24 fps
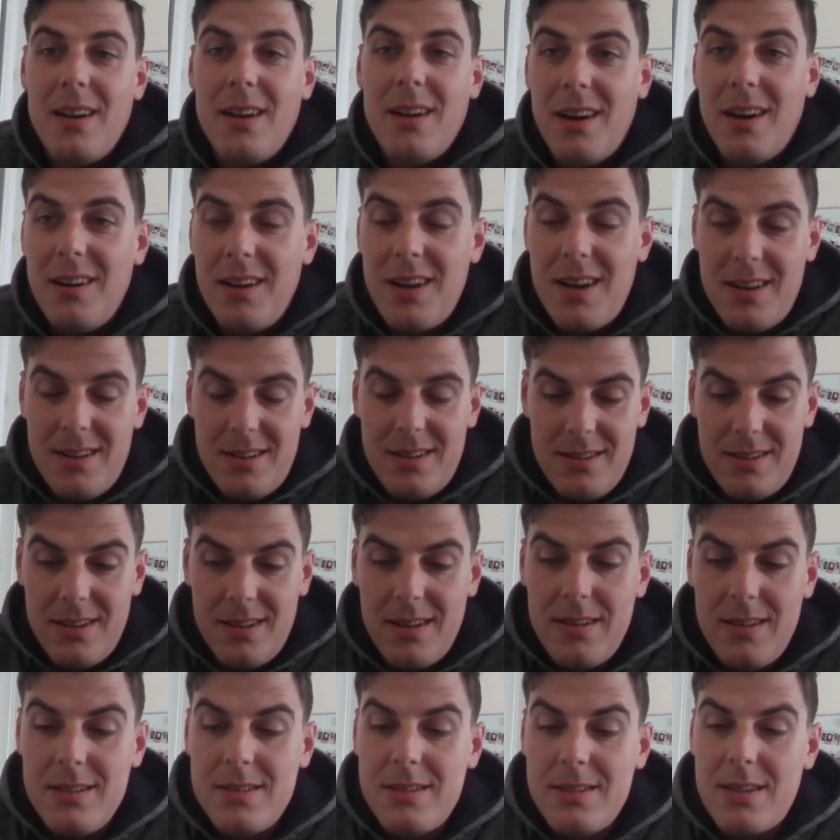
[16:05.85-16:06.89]
uh,
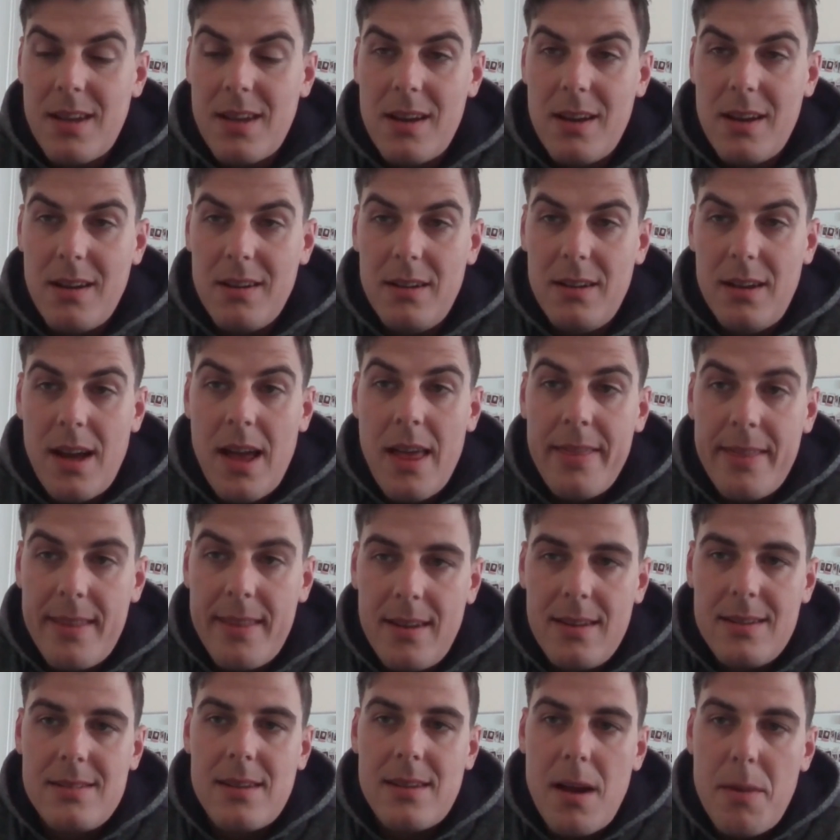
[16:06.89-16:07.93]
it's
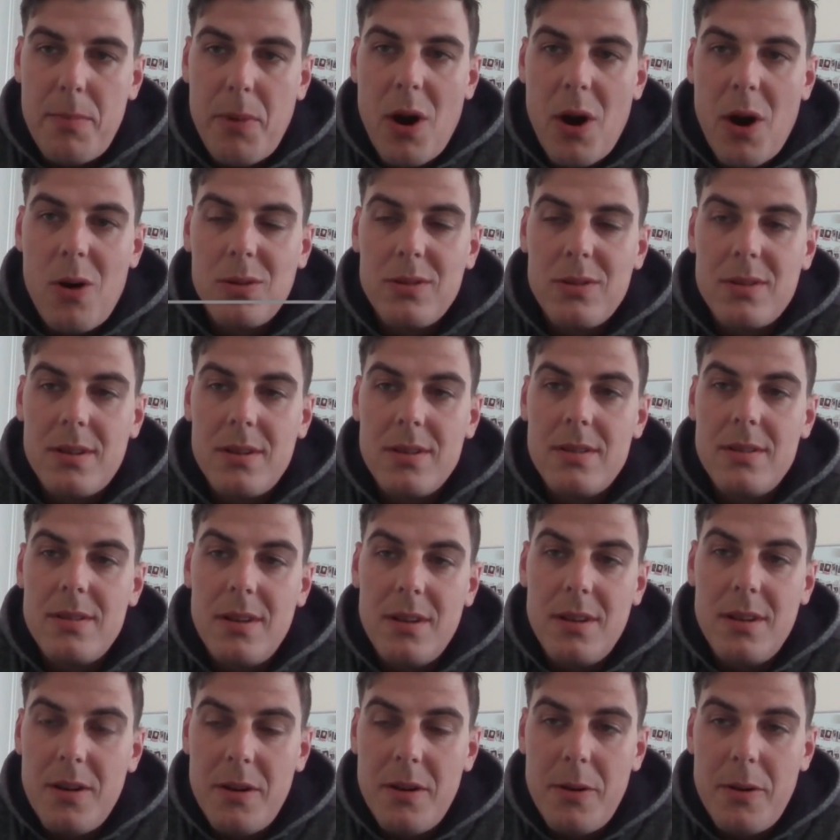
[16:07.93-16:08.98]
about
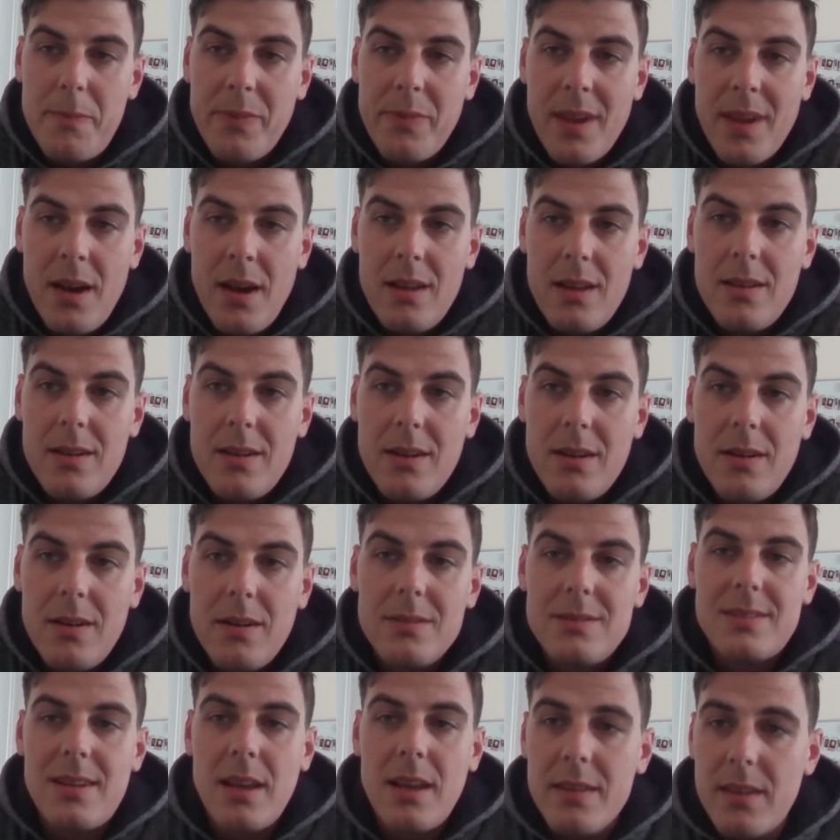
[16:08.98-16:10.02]
the
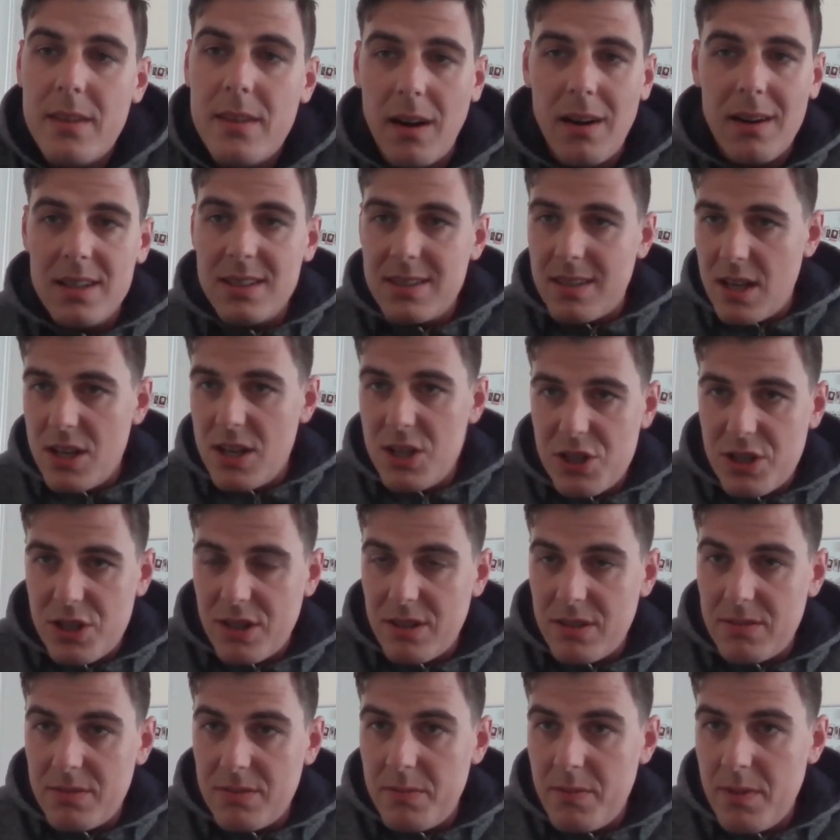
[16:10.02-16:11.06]

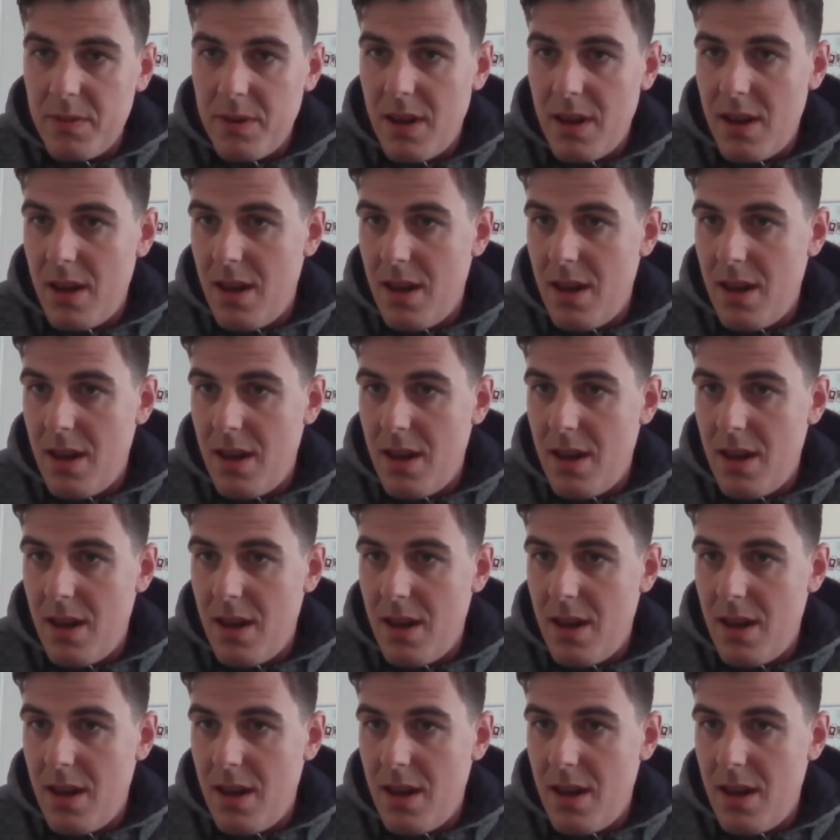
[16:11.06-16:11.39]
centralization,